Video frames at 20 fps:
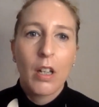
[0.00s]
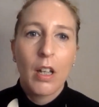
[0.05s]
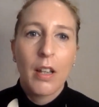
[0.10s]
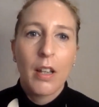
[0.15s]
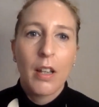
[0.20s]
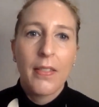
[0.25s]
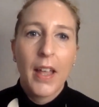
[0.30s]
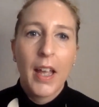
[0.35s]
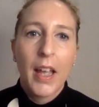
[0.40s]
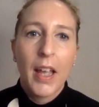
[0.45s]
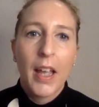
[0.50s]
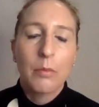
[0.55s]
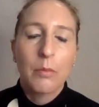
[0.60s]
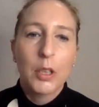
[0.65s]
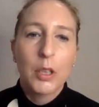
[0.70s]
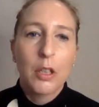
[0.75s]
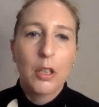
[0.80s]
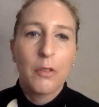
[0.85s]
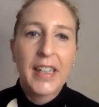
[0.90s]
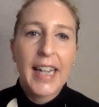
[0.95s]
There, I'm just
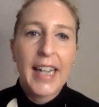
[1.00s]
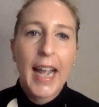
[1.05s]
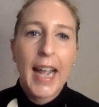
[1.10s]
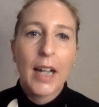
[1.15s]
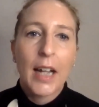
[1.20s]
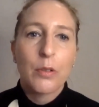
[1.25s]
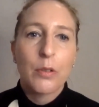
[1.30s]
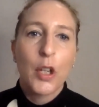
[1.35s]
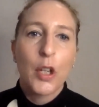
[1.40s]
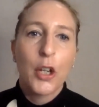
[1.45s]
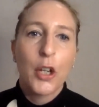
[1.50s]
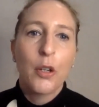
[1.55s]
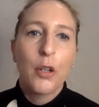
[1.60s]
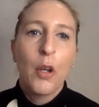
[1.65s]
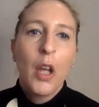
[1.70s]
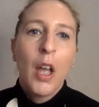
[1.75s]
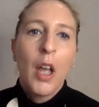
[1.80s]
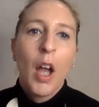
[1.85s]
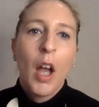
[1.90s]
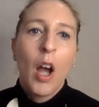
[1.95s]
going to read it out. So
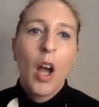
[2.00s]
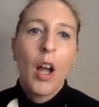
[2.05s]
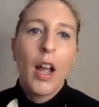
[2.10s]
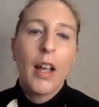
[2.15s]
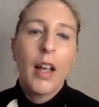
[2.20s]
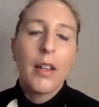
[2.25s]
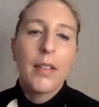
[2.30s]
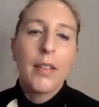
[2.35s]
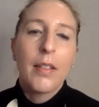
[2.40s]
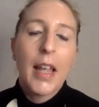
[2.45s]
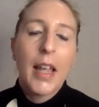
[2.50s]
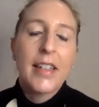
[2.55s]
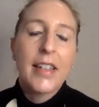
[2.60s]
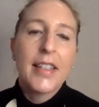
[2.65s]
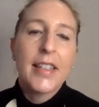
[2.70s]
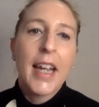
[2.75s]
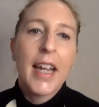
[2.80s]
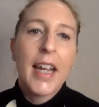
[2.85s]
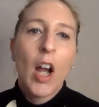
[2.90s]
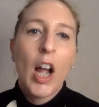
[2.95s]
they
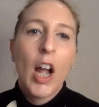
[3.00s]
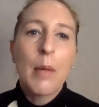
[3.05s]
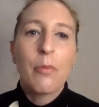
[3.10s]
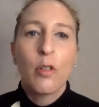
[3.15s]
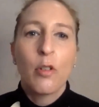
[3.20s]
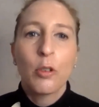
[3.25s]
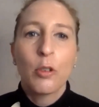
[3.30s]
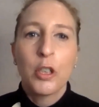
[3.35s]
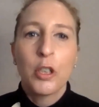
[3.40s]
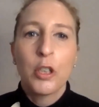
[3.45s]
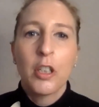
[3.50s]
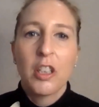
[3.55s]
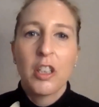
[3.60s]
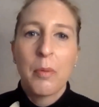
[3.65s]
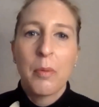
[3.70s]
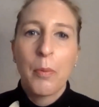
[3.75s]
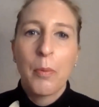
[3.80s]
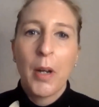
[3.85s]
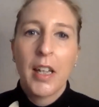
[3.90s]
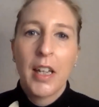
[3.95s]
say, I am fortunate to
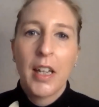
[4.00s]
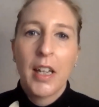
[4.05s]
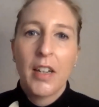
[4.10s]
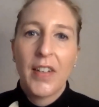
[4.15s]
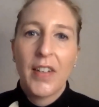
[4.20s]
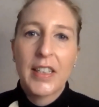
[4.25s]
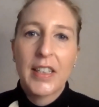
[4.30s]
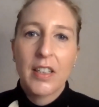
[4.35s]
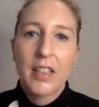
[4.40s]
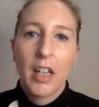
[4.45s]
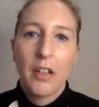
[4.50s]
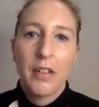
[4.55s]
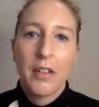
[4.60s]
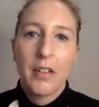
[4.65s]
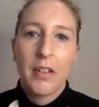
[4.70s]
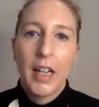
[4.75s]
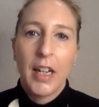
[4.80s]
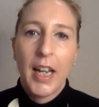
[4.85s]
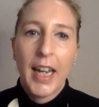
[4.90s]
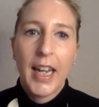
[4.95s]
be working in events
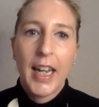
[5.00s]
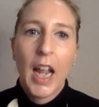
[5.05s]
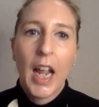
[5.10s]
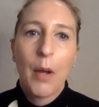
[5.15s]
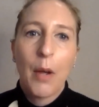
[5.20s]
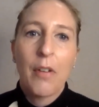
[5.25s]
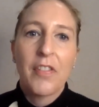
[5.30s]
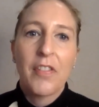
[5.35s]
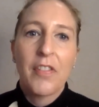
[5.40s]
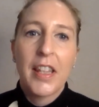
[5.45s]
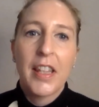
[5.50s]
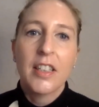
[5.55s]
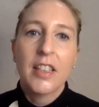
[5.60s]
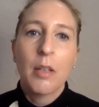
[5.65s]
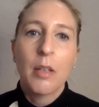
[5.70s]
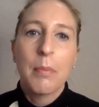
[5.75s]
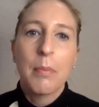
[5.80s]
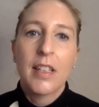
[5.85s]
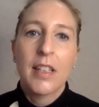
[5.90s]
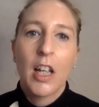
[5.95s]
currently. However,
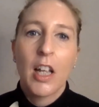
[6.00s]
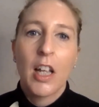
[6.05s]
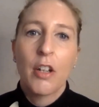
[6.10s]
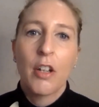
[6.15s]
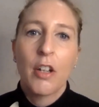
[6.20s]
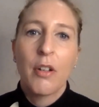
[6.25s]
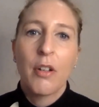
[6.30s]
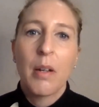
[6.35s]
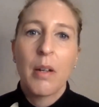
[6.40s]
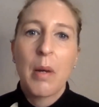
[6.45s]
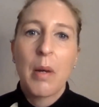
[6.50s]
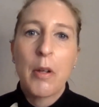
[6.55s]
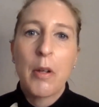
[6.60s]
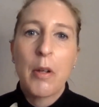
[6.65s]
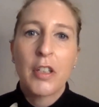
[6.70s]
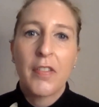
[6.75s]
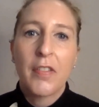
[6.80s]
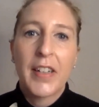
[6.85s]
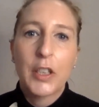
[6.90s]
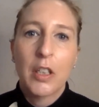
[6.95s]
things can be slow and my
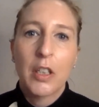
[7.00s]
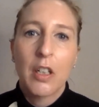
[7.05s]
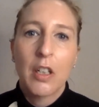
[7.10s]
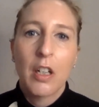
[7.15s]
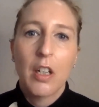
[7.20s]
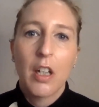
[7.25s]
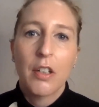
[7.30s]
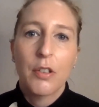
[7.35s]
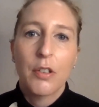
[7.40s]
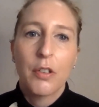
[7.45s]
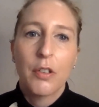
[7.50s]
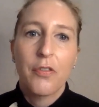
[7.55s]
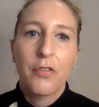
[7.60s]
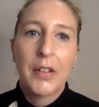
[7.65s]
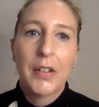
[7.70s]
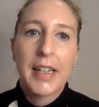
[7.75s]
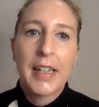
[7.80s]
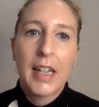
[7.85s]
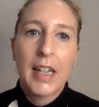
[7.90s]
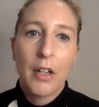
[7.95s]
motivation can go to
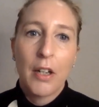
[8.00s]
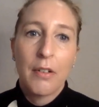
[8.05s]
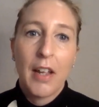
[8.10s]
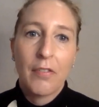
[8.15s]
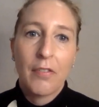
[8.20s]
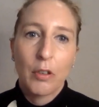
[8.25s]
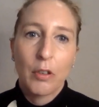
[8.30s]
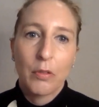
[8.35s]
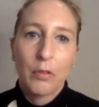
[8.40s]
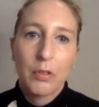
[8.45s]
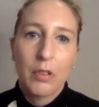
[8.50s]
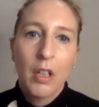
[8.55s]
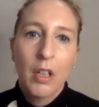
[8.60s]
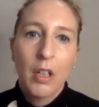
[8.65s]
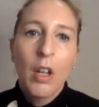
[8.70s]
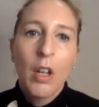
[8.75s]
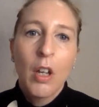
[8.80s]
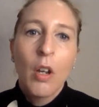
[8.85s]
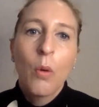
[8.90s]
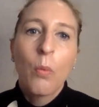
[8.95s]
very low levels.
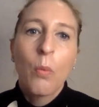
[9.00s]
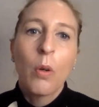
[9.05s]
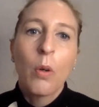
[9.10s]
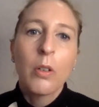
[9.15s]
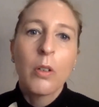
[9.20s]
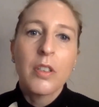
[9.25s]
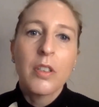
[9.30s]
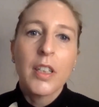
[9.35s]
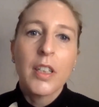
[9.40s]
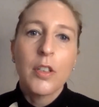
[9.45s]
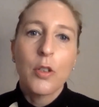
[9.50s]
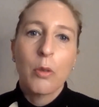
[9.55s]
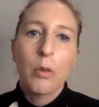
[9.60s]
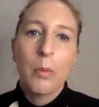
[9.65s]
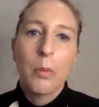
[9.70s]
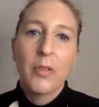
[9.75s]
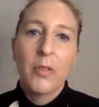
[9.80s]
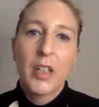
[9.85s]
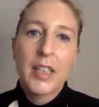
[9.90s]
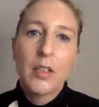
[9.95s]
What is your
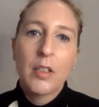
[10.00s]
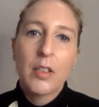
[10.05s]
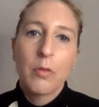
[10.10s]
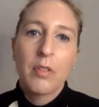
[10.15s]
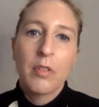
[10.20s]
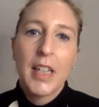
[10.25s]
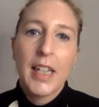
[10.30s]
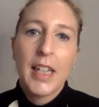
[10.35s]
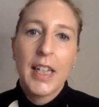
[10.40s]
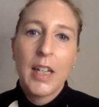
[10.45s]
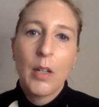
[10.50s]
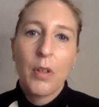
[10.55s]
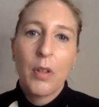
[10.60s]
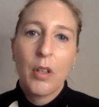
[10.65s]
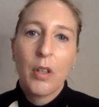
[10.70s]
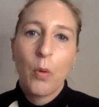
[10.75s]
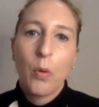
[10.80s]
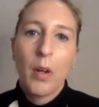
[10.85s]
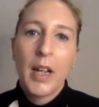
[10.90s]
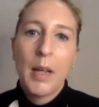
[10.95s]
advice on dealing with
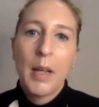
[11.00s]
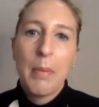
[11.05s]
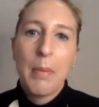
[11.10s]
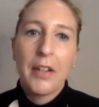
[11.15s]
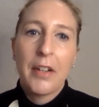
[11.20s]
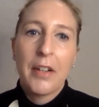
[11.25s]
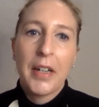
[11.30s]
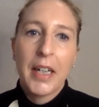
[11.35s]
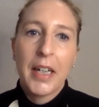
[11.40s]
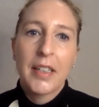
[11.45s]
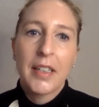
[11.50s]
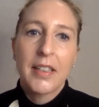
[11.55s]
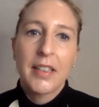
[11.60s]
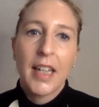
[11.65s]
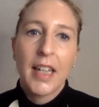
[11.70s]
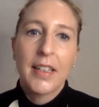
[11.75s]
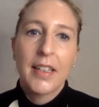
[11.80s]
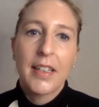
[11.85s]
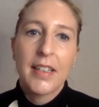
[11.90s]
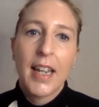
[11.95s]
quiet periods
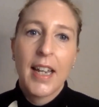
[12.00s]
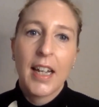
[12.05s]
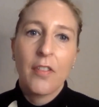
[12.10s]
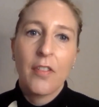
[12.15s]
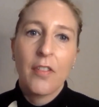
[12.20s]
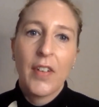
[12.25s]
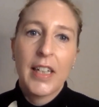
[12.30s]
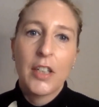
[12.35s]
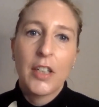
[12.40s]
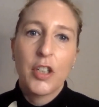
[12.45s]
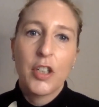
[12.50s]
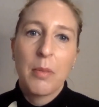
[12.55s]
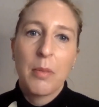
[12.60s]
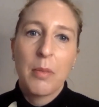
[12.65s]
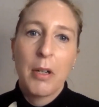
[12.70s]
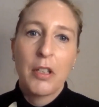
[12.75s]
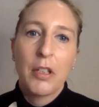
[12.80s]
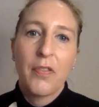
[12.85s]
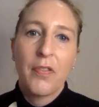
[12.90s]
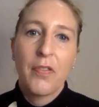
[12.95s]
and this lack of energy
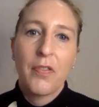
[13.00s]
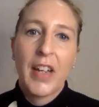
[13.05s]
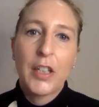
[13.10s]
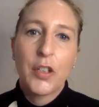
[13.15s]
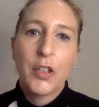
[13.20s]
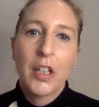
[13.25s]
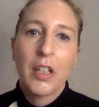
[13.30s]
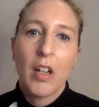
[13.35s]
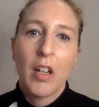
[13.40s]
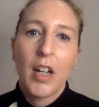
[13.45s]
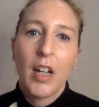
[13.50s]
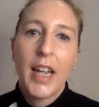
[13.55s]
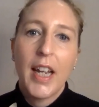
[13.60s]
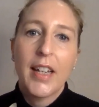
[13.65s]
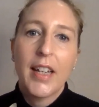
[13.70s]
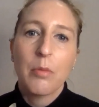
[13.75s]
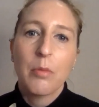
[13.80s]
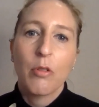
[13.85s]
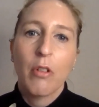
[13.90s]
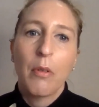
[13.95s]
motivation? I
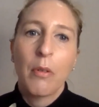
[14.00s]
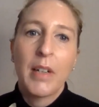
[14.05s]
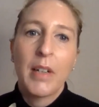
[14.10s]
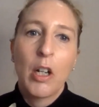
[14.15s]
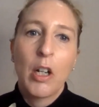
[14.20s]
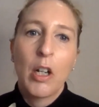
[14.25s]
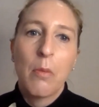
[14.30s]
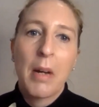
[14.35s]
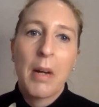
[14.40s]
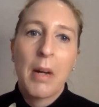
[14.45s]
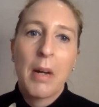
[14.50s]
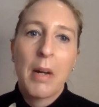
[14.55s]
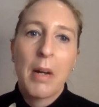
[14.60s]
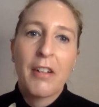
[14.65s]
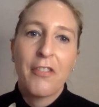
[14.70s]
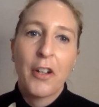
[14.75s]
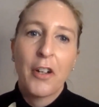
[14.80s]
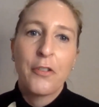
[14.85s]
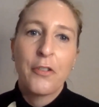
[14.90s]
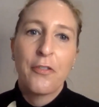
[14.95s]
end up scrolling on my
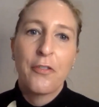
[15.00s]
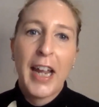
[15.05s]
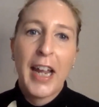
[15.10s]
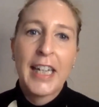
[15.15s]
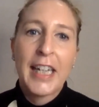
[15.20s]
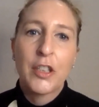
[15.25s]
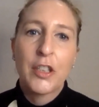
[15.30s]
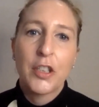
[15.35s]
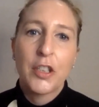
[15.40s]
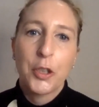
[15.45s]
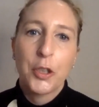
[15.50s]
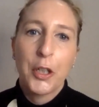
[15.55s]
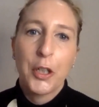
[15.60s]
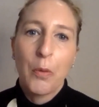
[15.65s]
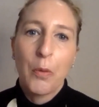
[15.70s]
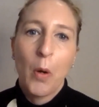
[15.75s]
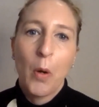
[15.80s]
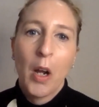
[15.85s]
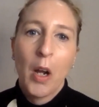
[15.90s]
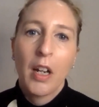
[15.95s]
phone for ages
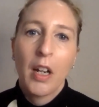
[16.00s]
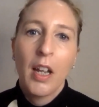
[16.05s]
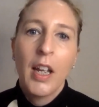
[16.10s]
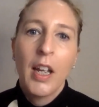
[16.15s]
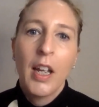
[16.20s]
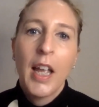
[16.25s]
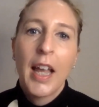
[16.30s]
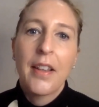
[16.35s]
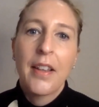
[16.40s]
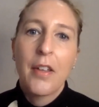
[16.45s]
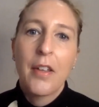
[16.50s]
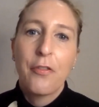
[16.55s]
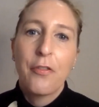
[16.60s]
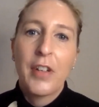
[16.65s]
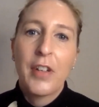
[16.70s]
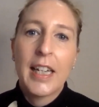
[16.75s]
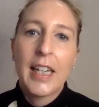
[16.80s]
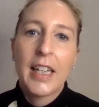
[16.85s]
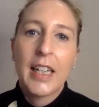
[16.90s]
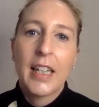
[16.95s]
during work and then
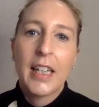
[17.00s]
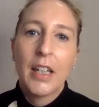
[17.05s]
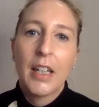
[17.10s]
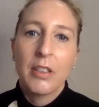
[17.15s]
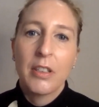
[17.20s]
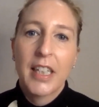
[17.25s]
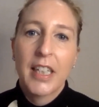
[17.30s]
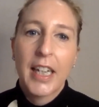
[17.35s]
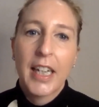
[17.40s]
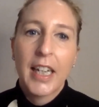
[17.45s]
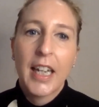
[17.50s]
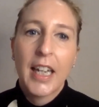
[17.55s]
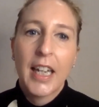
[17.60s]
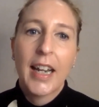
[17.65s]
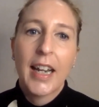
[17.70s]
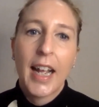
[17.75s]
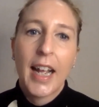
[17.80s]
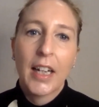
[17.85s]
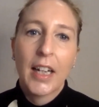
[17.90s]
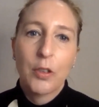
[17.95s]
feeling guilty
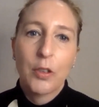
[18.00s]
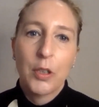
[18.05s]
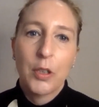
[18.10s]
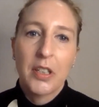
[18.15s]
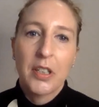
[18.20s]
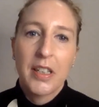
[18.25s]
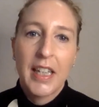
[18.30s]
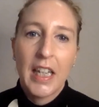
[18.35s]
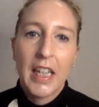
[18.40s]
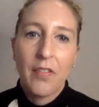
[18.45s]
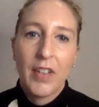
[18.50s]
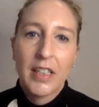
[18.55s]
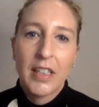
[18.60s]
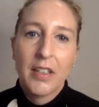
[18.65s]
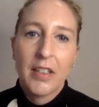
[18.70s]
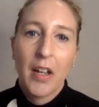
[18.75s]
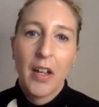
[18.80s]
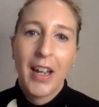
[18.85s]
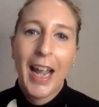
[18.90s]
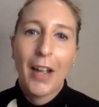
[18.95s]
and anxious in the
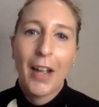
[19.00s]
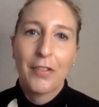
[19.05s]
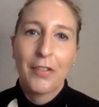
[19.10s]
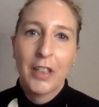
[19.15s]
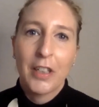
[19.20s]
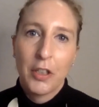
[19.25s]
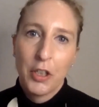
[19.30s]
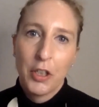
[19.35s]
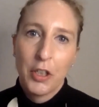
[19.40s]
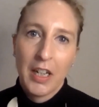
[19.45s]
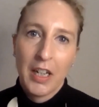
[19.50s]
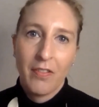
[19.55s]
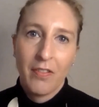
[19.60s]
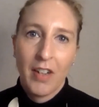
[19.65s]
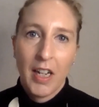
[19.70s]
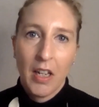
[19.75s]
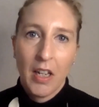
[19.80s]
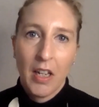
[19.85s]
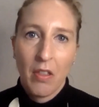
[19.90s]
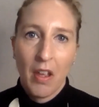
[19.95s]
evenings that I haven't achieved
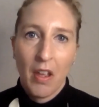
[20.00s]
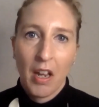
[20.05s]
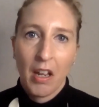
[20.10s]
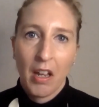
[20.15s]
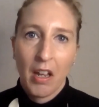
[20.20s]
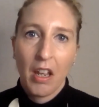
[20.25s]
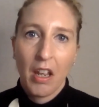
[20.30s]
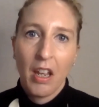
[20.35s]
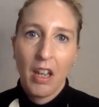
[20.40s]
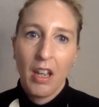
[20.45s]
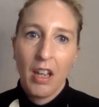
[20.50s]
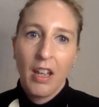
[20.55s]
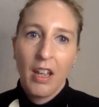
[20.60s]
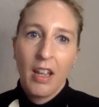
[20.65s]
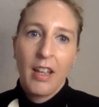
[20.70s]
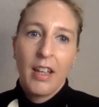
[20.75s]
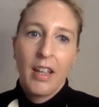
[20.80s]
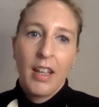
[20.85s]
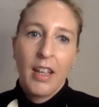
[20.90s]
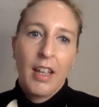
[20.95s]
anything.
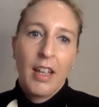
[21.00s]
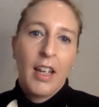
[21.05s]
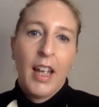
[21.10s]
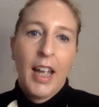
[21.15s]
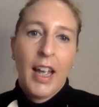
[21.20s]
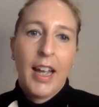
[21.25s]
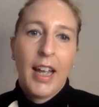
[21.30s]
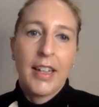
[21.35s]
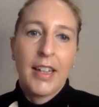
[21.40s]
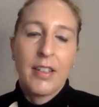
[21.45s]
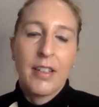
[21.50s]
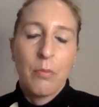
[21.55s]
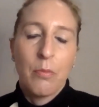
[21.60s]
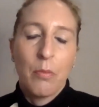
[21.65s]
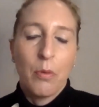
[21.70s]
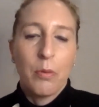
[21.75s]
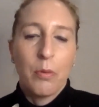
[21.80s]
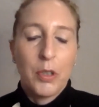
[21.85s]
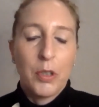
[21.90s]
Adam, what would you?